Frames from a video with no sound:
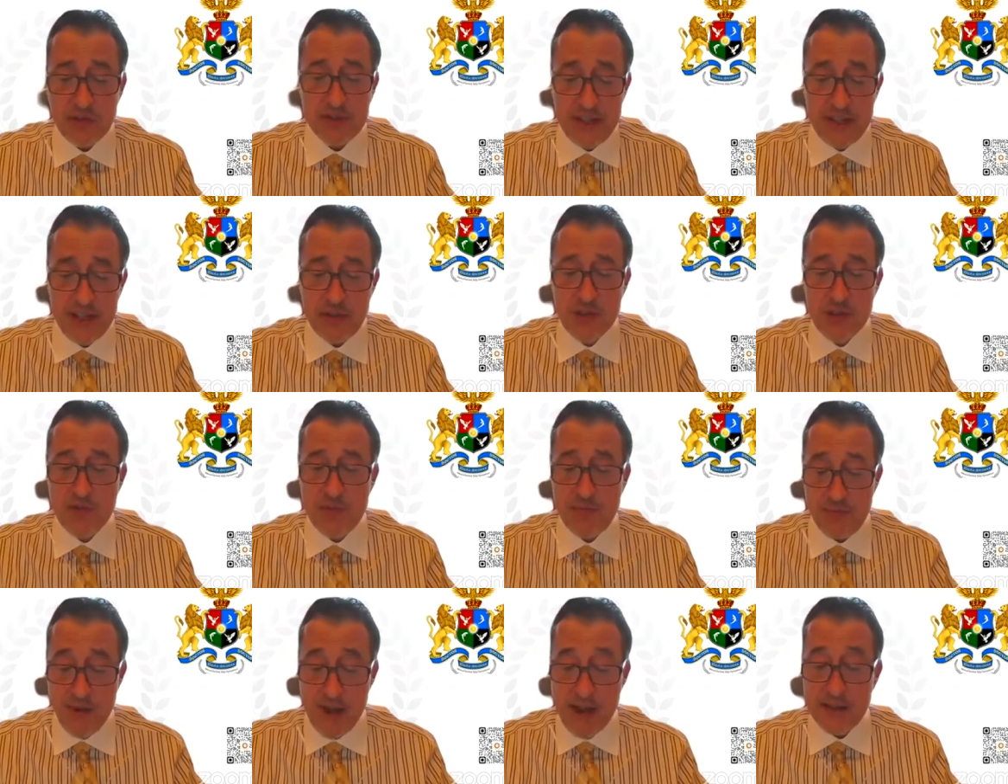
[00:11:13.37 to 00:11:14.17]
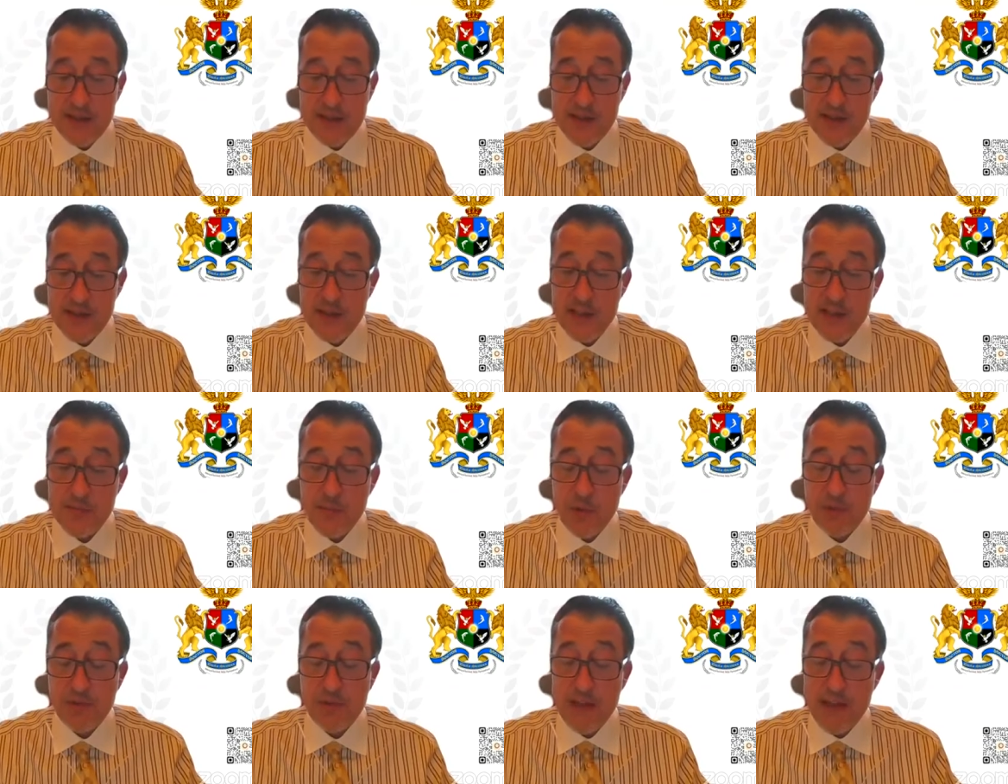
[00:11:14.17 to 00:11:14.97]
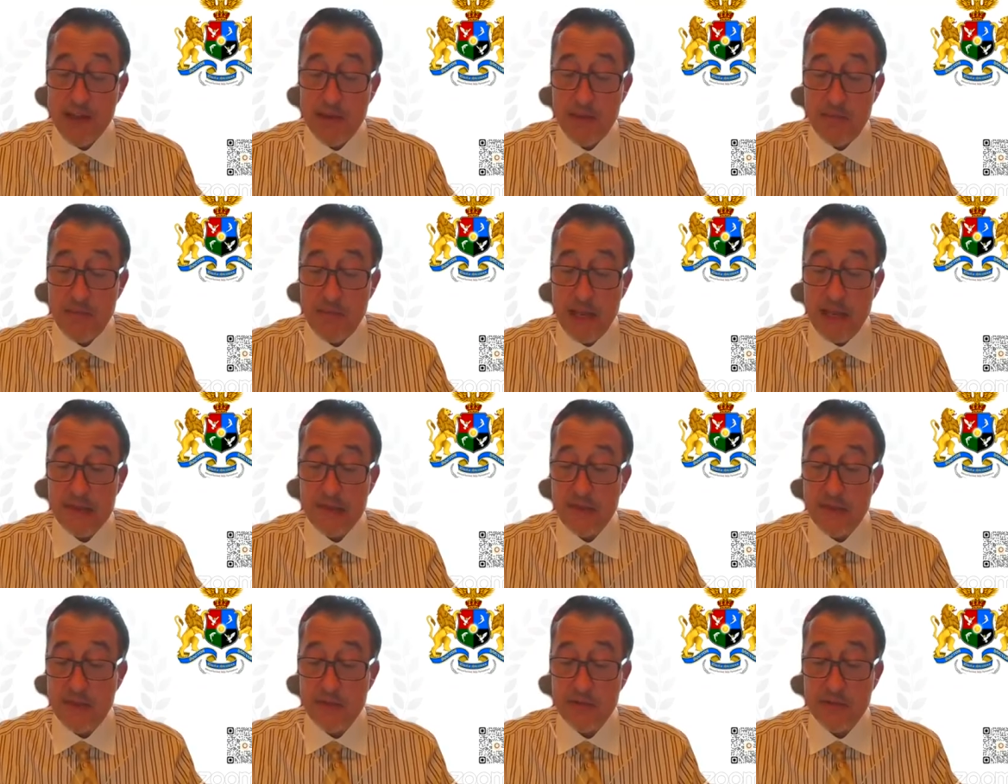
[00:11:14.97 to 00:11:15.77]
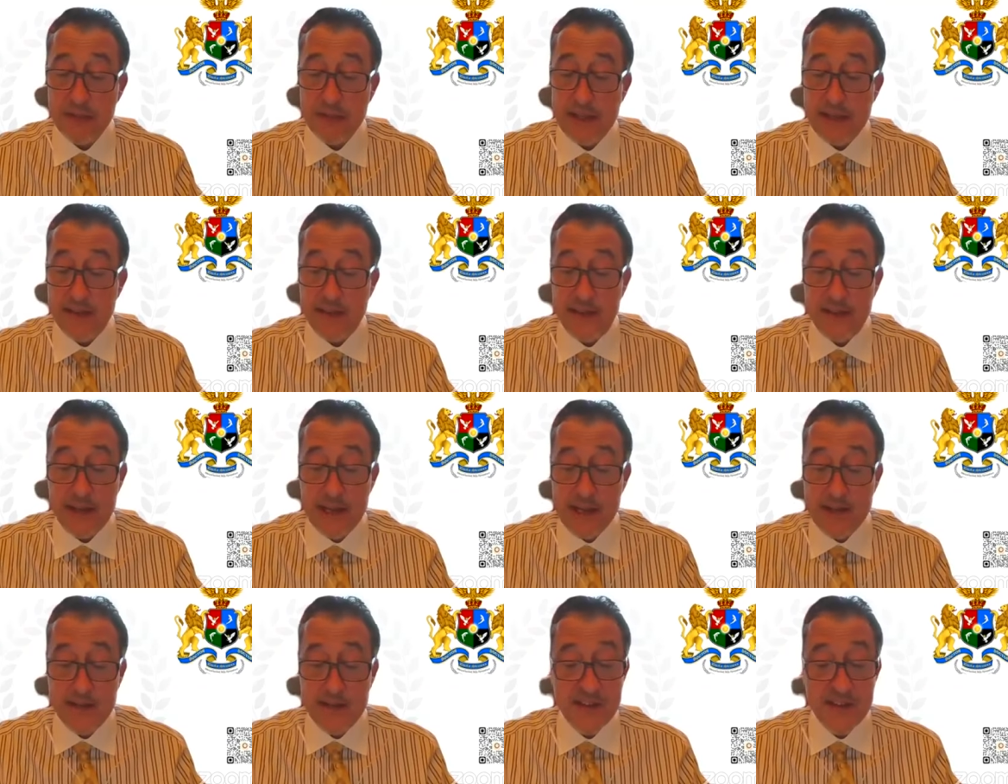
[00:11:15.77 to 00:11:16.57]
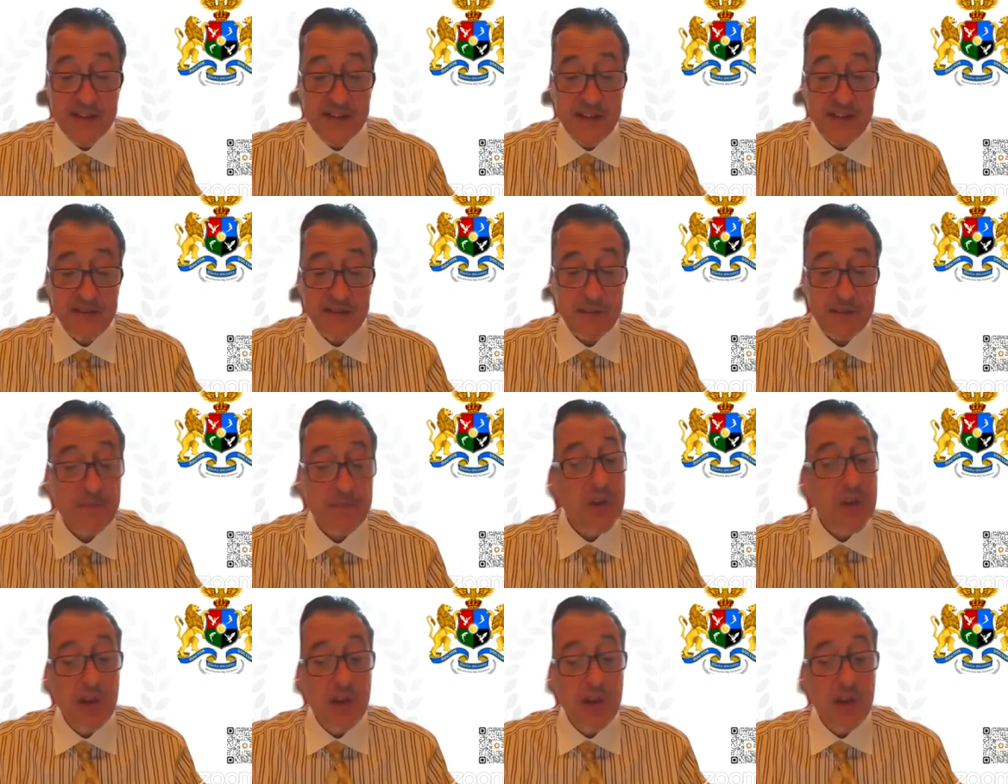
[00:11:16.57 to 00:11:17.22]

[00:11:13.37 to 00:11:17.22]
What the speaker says: dentistry practice in a small town in Maine until 1997.